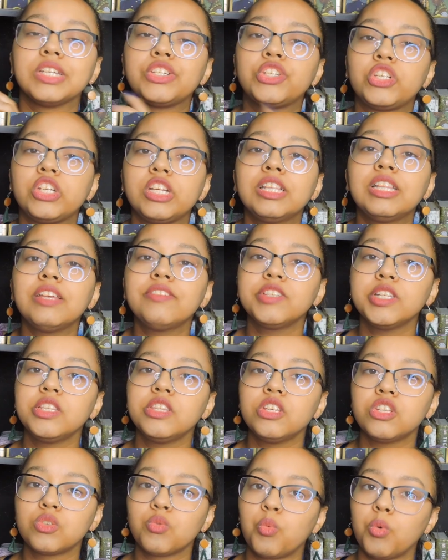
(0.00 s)
She lives in
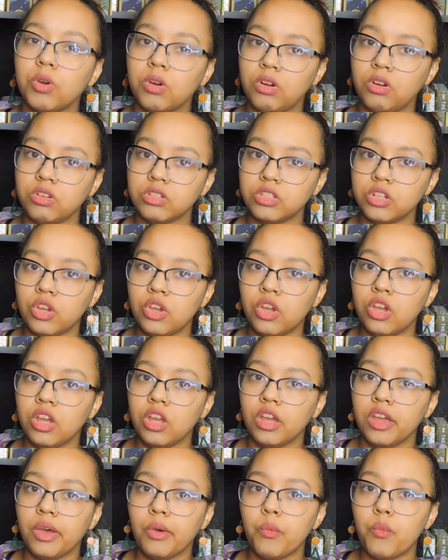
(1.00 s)
this world
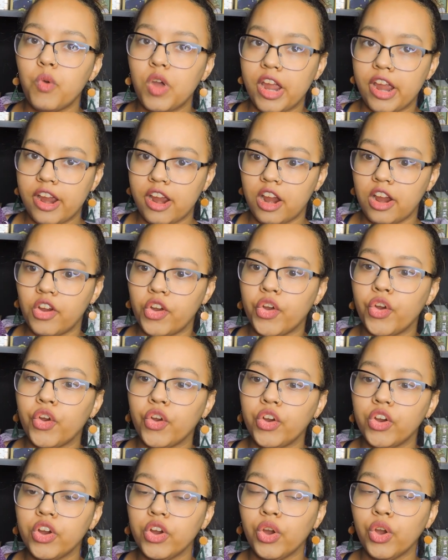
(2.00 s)
where
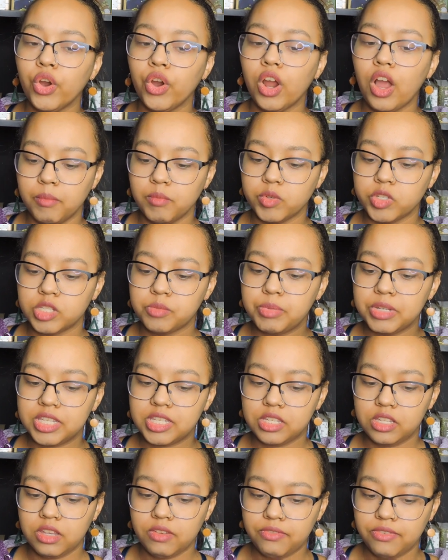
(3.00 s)
her
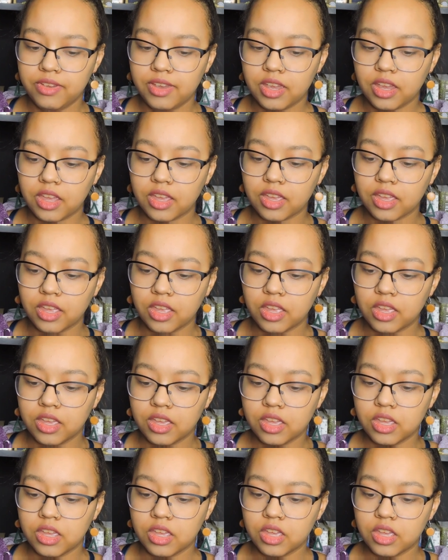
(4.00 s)
specific,
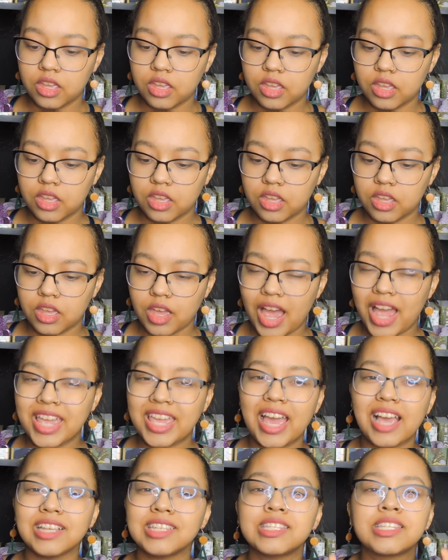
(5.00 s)
I
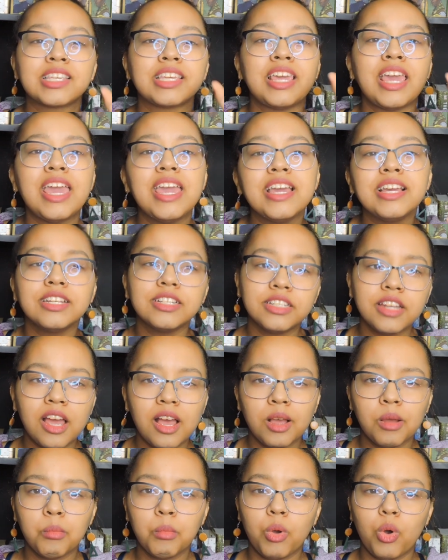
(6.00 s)
guess,
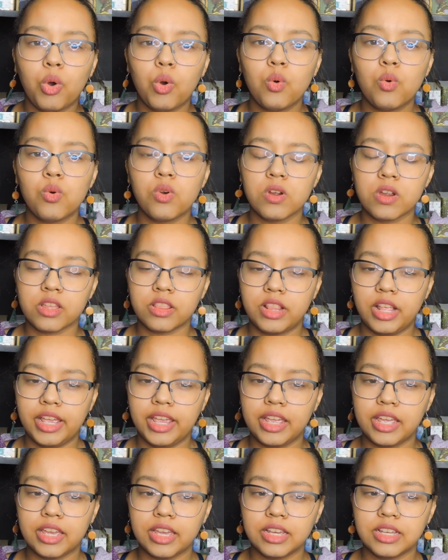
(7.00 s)
kingdom or
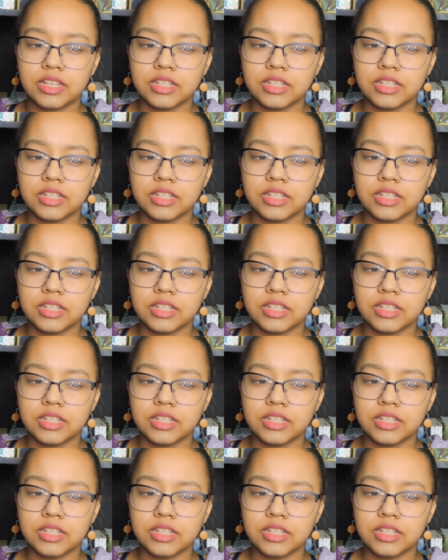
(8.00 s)
like